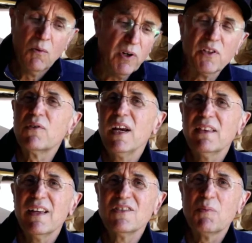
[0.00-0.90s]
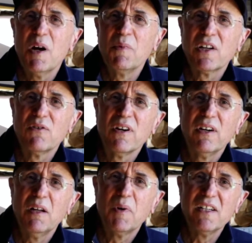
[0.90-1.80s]
One of the great things about my career
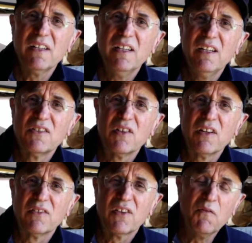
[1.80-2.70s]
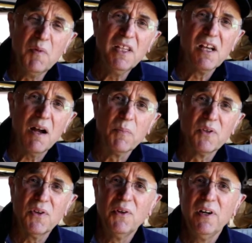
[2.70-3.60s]
at MIT is that it's given me the
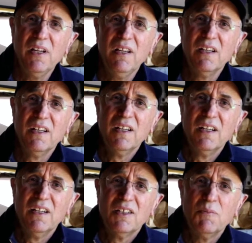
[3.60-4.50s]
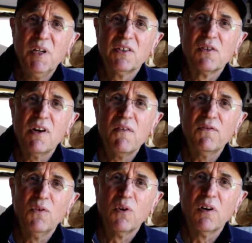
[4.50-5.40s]
opportunity to be at the ground
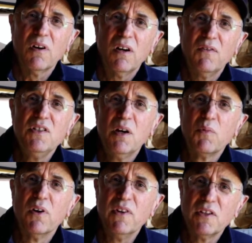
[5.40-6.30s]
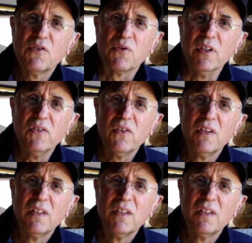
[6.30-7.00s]
floor of a number of industries.